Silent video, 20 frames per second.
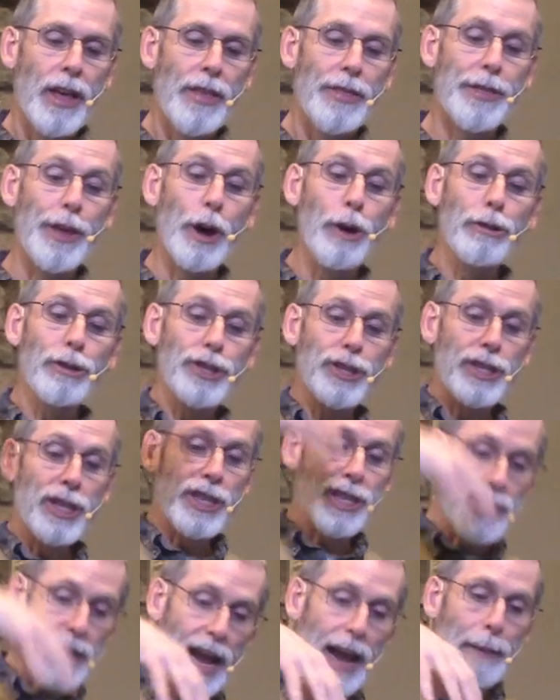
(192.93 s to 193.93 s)
those
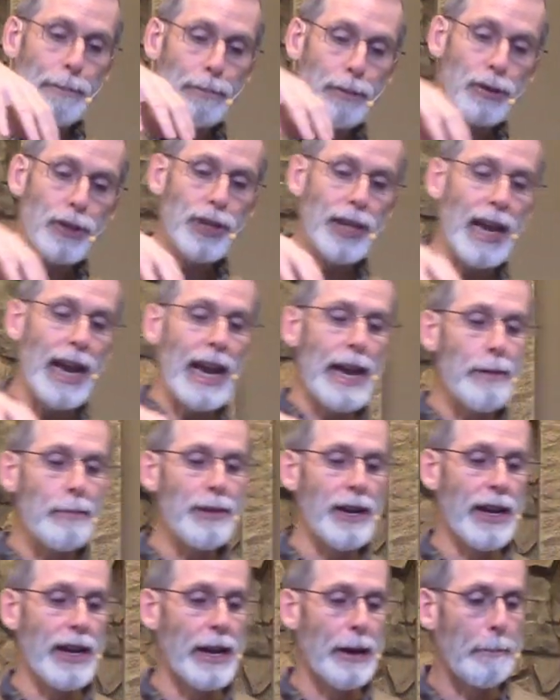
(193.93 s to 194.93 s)
disciples came
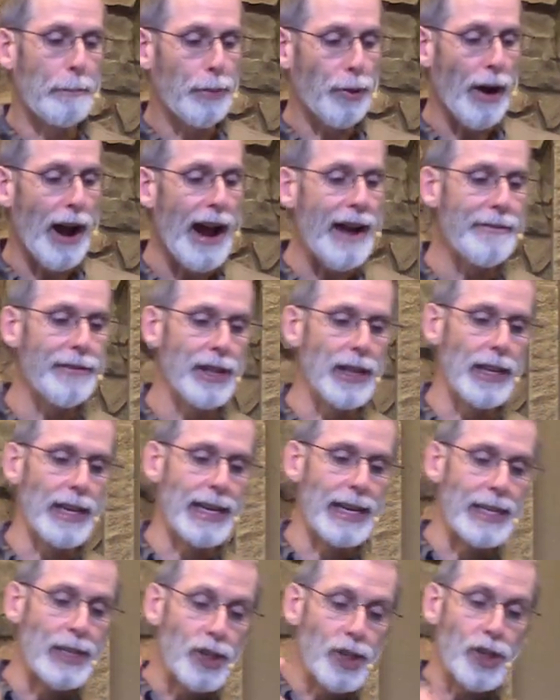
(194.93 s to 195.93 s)
to him
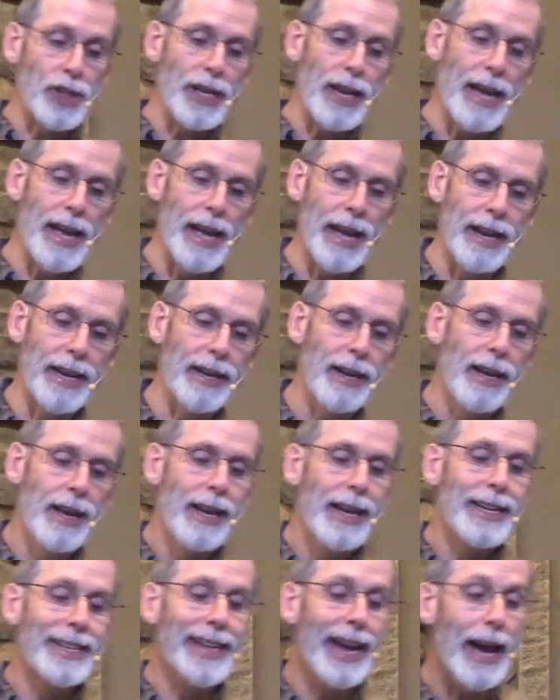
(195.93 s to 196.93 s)
privately and said,
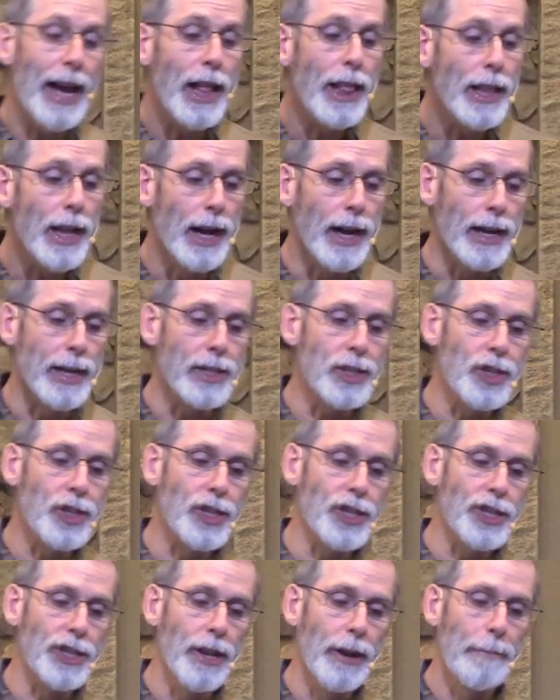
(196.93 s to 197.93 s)
Tell
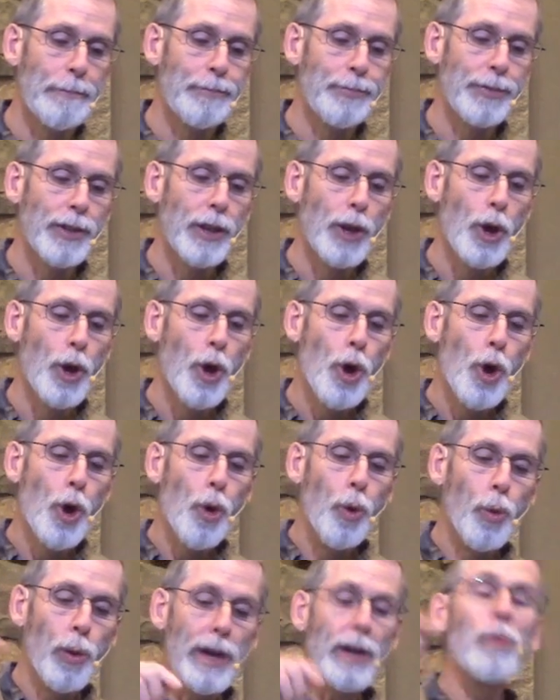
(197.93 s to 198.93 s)
us,
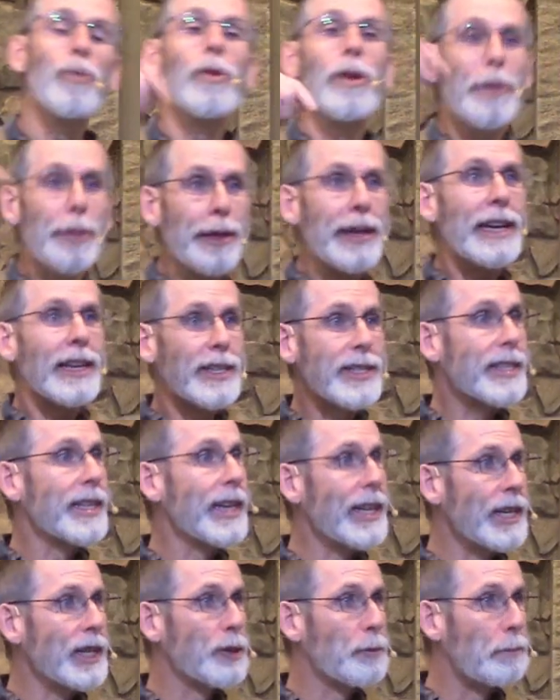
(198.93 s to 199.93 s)
when will these
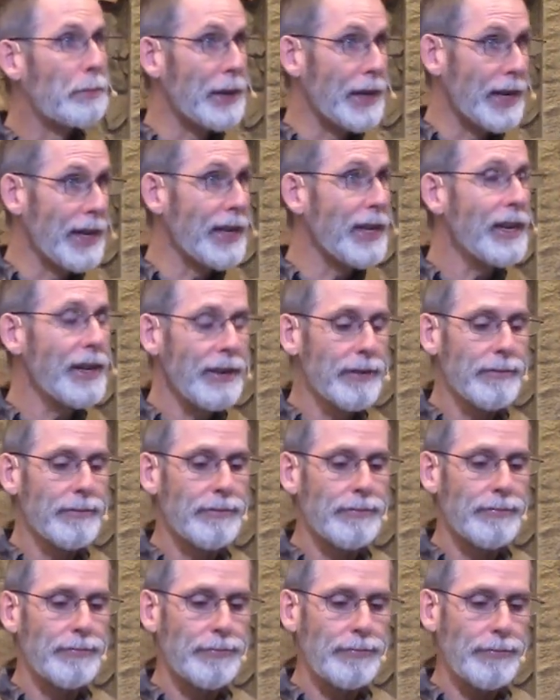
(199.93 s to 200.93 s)
things be?
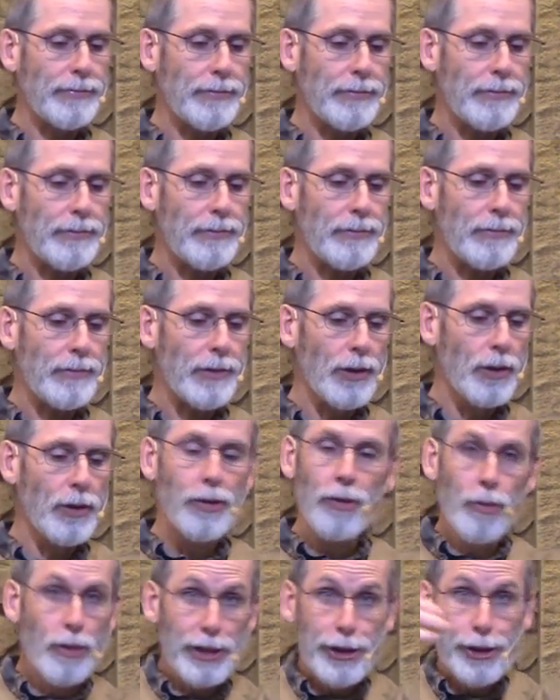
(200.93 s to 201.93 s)

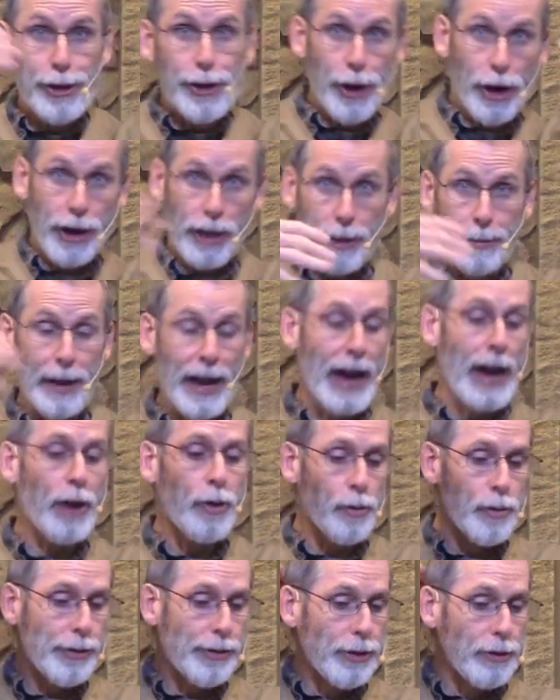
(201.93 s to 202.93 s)
What you talked
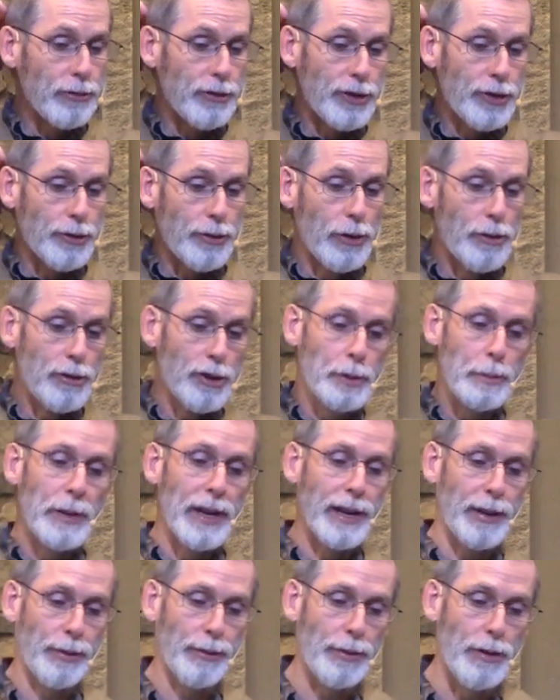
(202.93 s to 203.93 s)
about with those stones
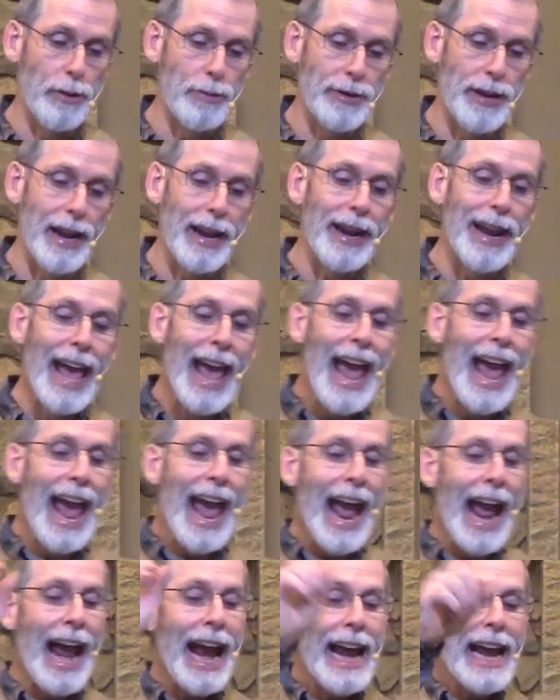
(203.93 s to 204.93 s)
being thrown down,
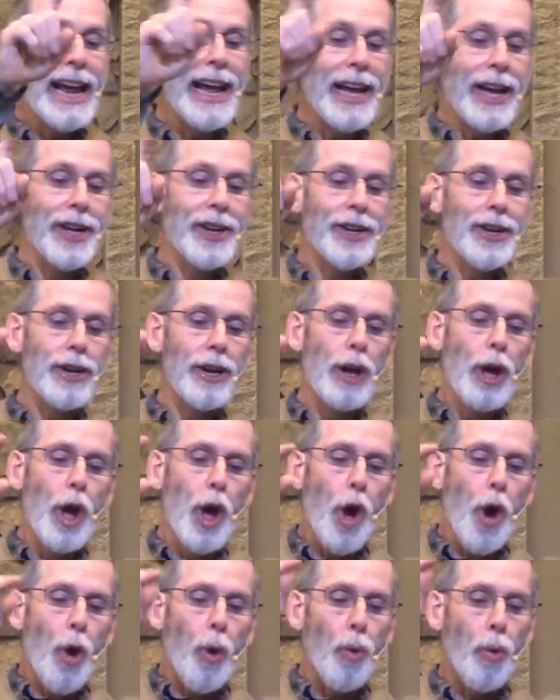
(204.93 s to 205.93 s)
and
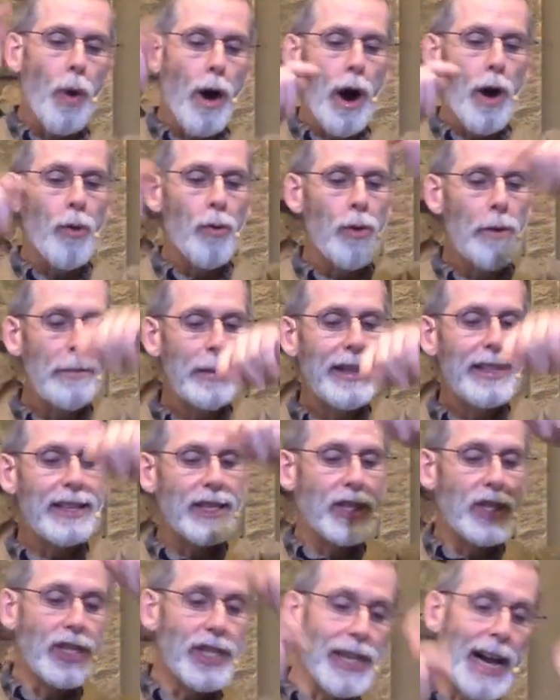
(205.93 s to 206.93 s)
what will be the
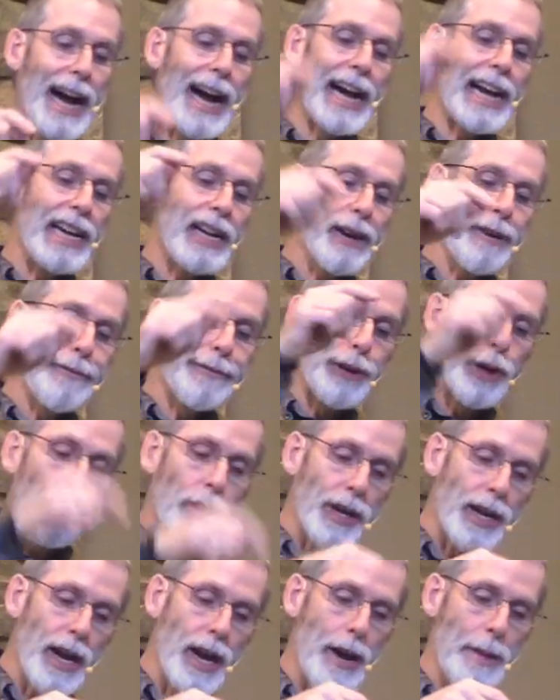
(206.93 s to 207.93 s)
sign of your
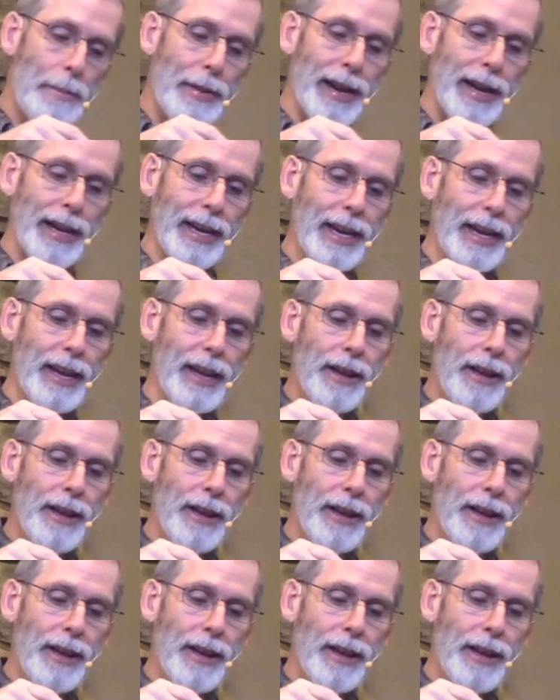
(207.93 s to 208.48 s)
coming